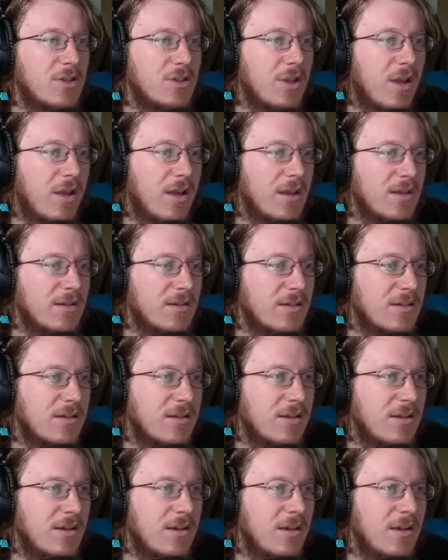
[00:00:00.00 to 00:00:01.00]
Giant.
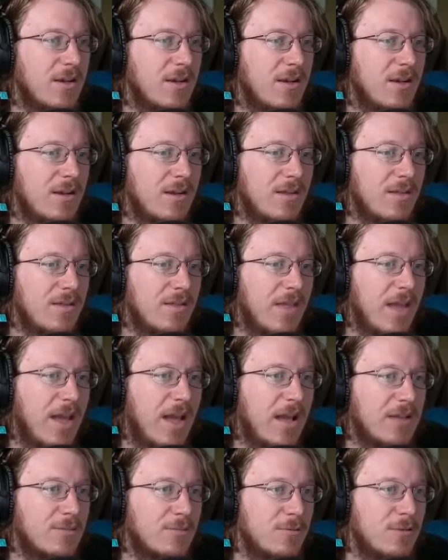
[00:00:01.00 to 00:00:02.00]

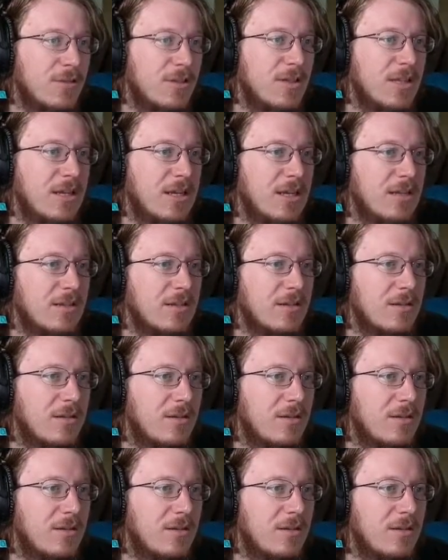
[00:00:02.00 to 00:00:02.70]
That's really neat.